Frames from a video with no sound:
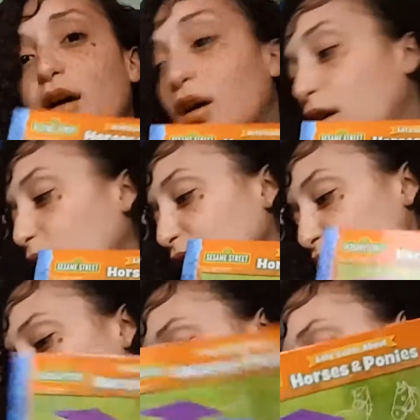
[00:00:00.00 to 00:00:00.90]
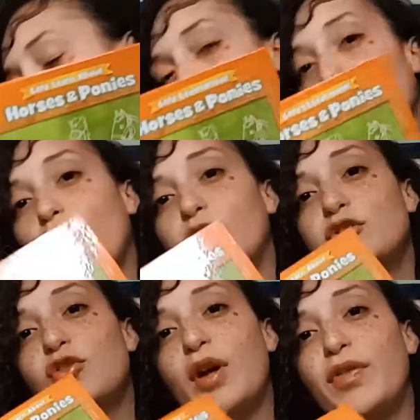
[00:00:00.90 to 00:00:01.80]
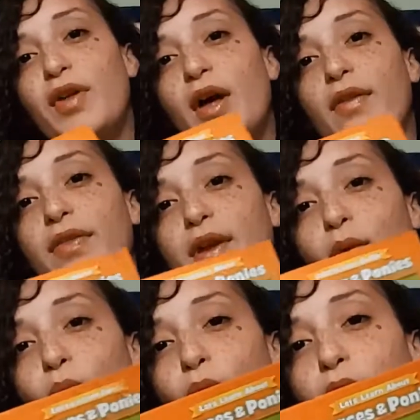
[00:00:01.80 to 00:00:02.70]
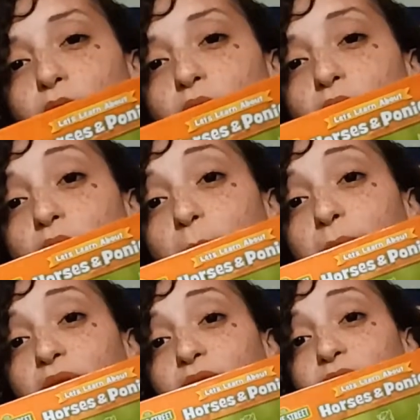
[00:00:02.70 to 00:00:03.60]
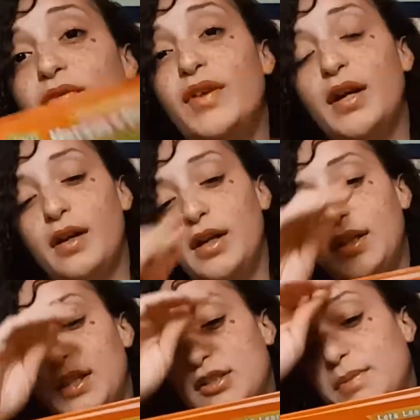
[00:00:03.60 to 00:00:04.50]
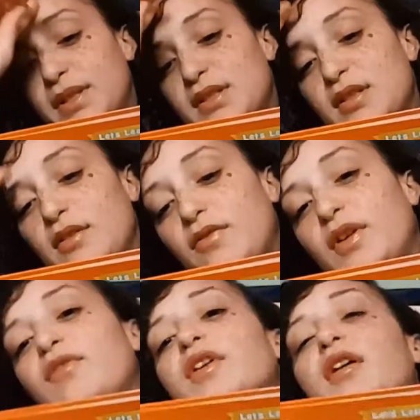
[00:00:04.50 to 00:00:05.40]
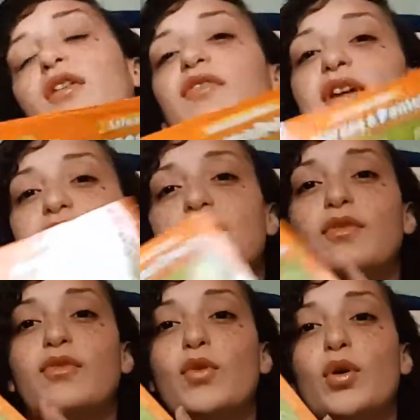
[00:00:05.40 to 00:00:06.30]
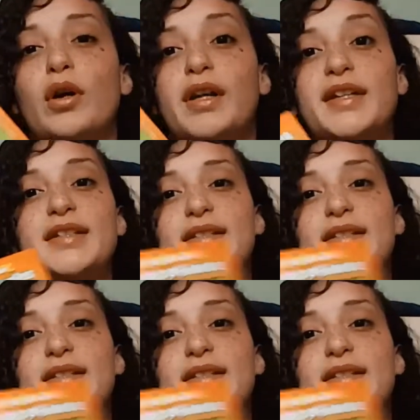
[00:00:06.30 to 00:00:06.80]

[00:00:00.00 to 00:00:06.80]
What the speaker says: All these books were $1, so I thought they were very inexpensive and very effective for kids.